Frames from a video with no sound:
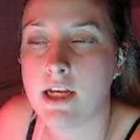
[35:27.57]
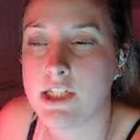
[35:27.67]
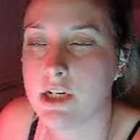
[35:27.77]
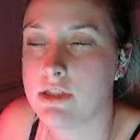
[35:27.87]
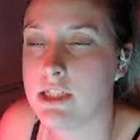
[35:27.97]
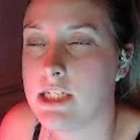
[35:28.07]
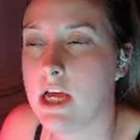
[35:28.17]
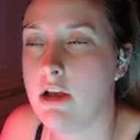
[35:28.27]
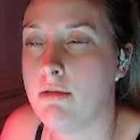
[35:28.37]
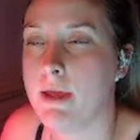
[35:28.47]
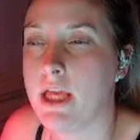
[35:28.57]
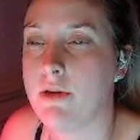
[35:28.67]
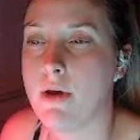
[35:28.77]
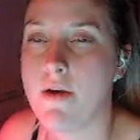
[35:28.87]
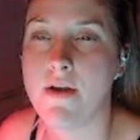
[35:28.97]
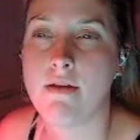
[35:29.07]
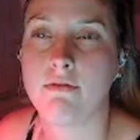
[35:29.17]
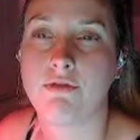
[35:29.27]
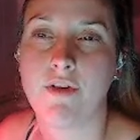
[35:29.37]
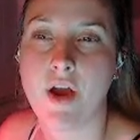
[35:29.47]
Don't tell me you haven't
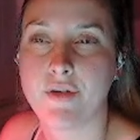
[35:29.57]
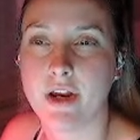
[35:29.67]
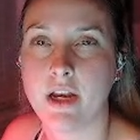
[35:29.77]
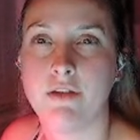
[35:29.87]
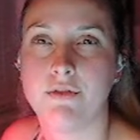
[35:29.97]
found any